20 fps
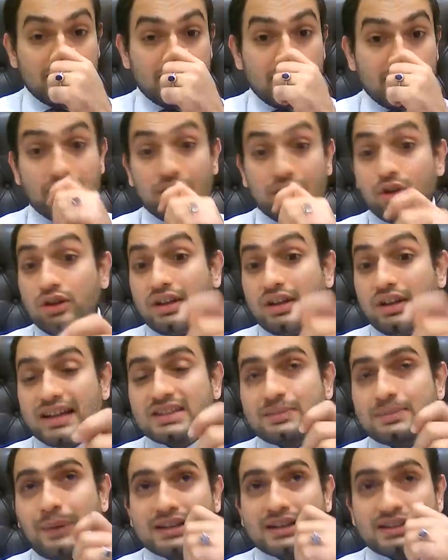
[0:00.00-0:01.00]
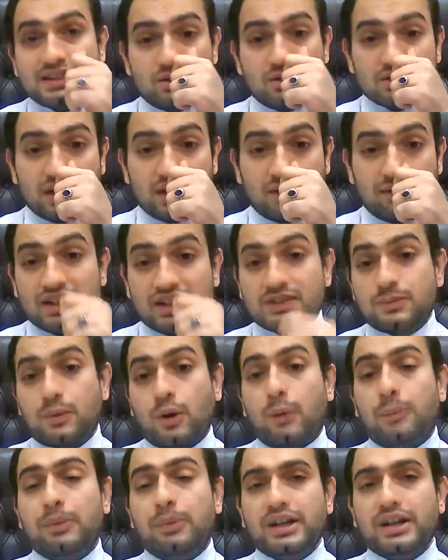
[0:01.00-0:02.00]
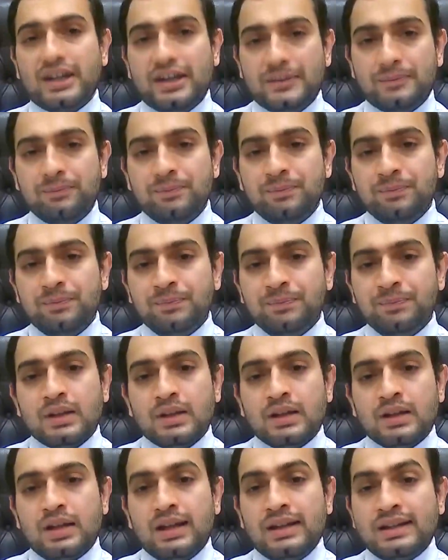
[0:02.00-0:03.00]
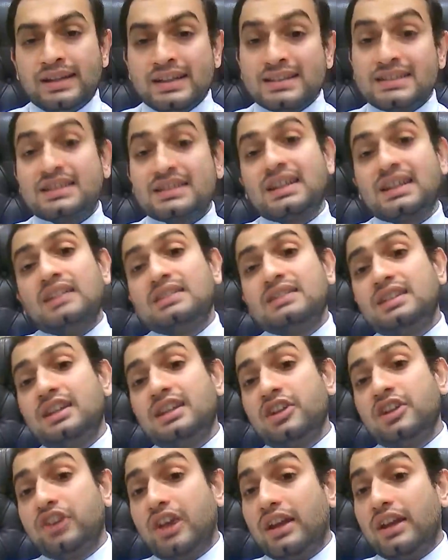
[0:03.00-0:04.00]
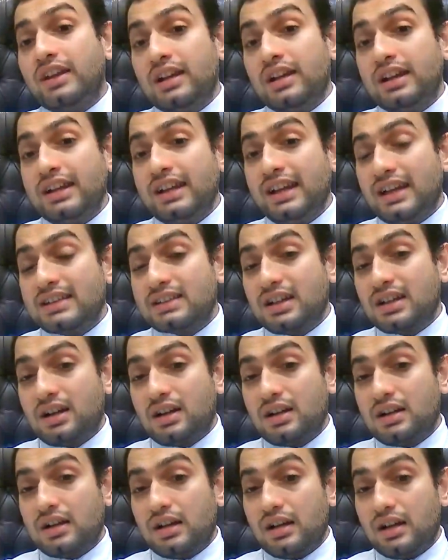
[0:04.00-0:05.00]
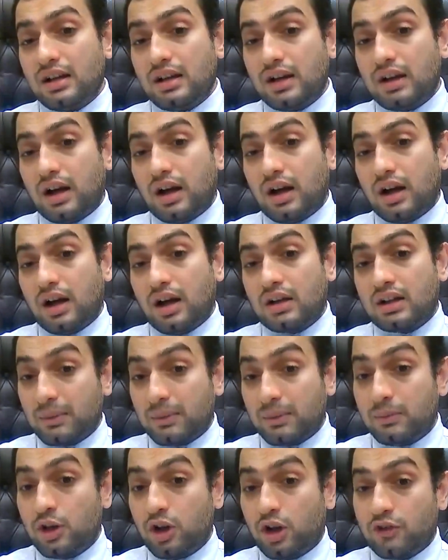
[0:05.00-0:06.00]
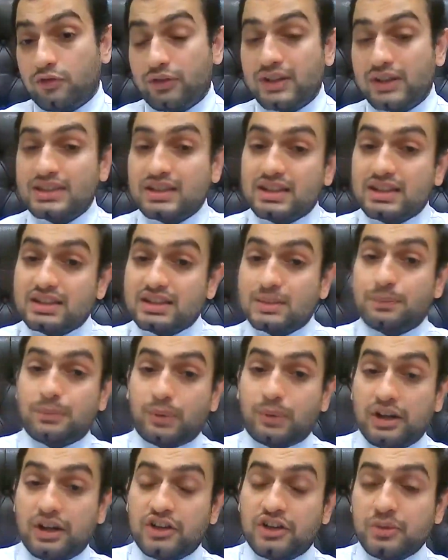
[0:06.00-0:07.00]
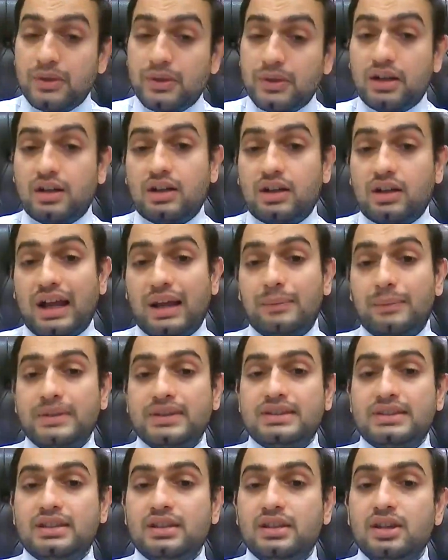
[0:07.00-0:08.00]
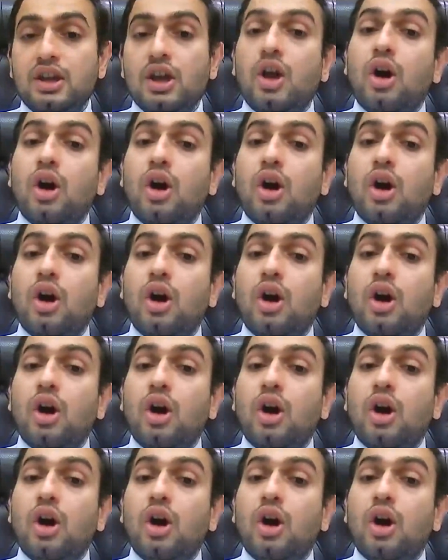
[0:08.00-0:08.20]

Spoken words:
when you trespass into someone's property, it is considered generally as a criminal offense, and there's a punishment under IPC.